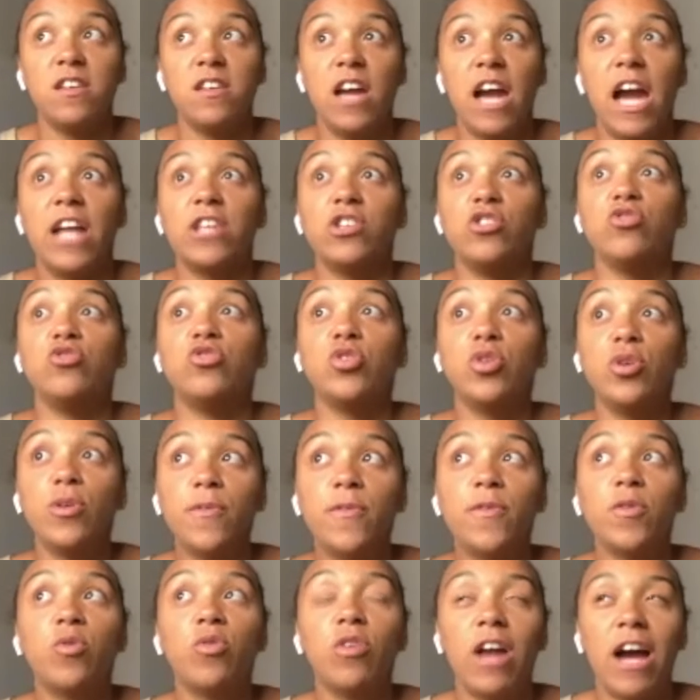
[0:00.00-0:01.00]
And you do
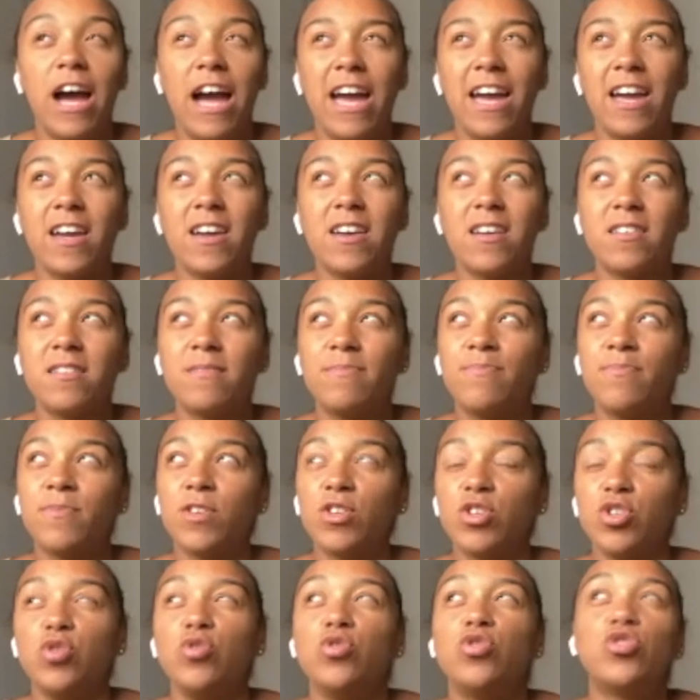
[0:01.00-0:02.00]
feel like
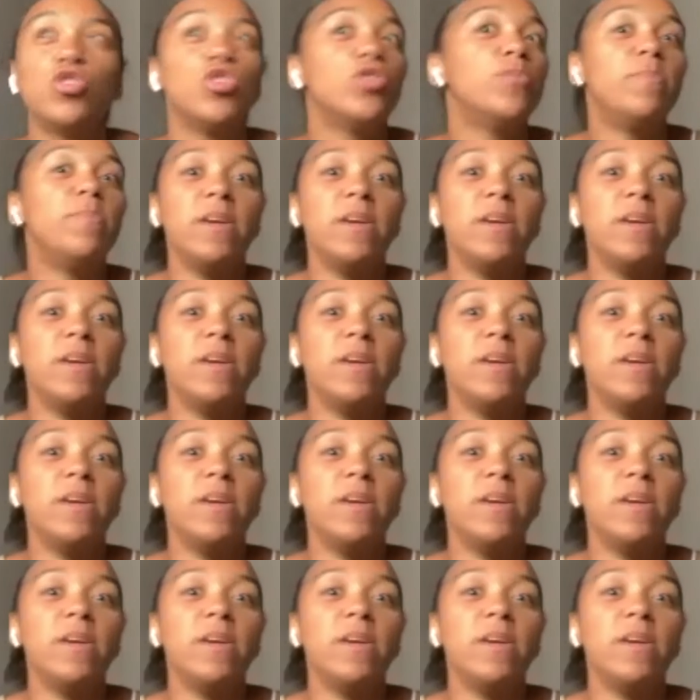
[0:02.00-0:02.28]
you should